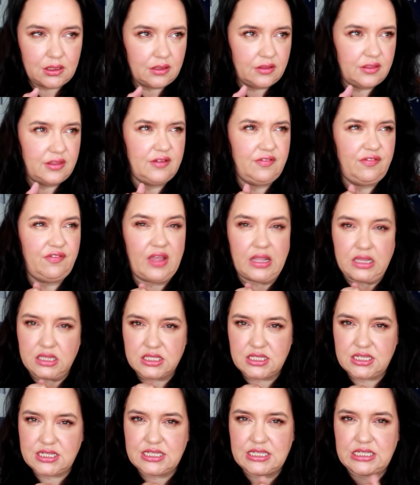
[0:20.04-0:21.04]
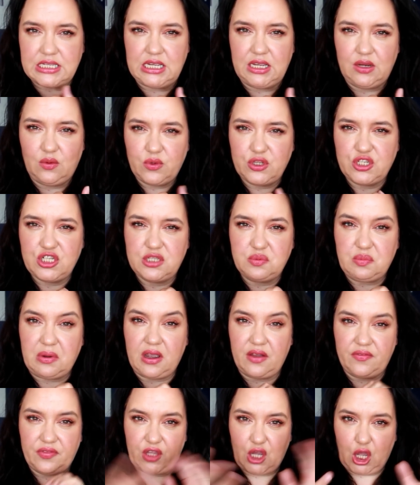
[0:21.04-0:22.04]
the Fantasine, which is
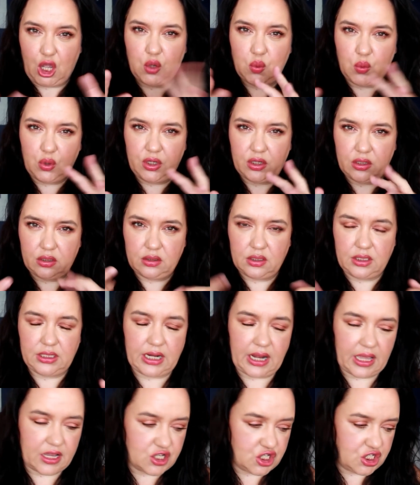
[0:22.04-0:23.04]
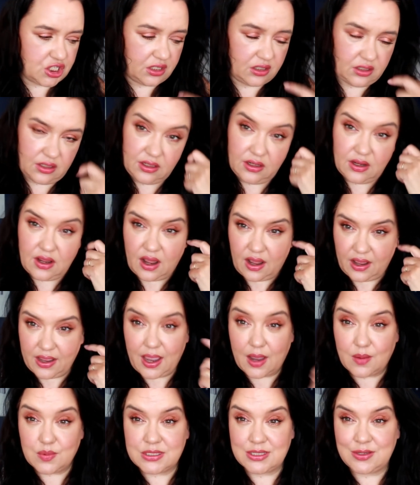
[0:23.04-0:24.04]
part of the Coconut collection. I
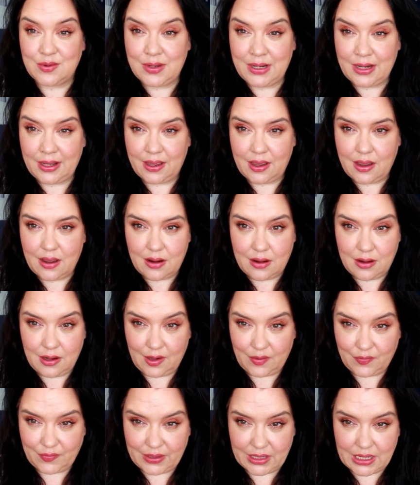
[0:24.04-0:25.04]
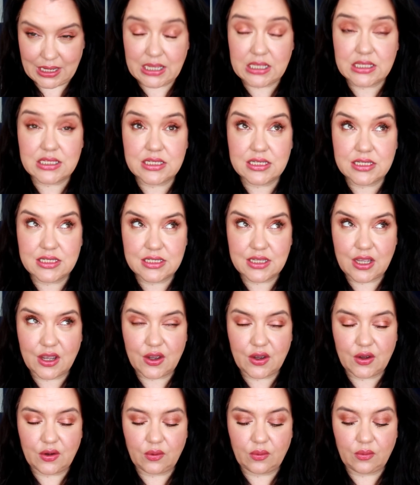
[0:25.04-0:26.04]
absolutely love it. It's
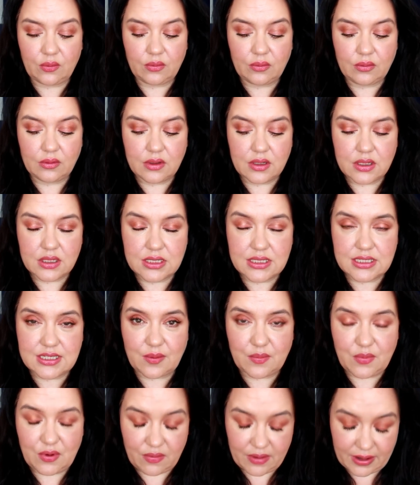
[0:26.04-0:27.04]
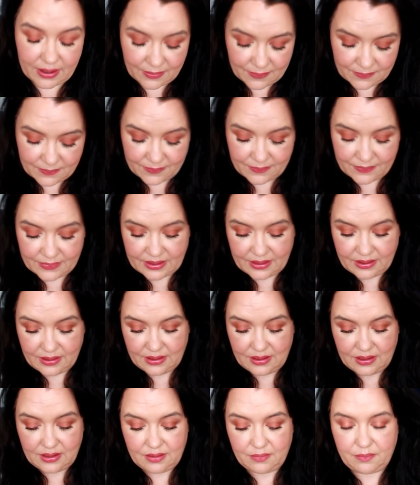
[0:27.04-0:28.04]
so summery,
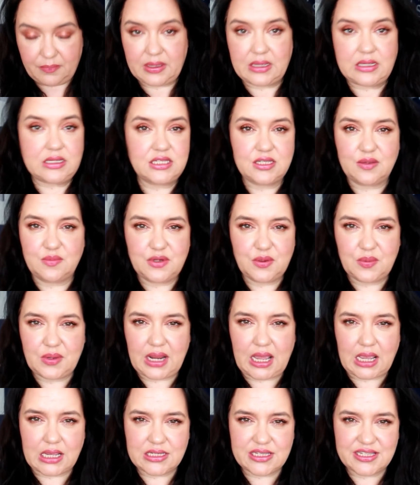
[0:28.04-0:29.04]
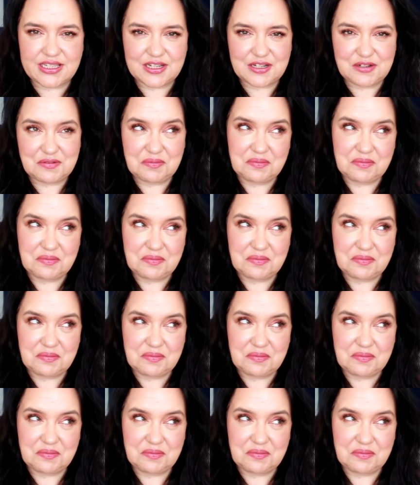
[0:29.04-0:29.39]
because somebody will ask.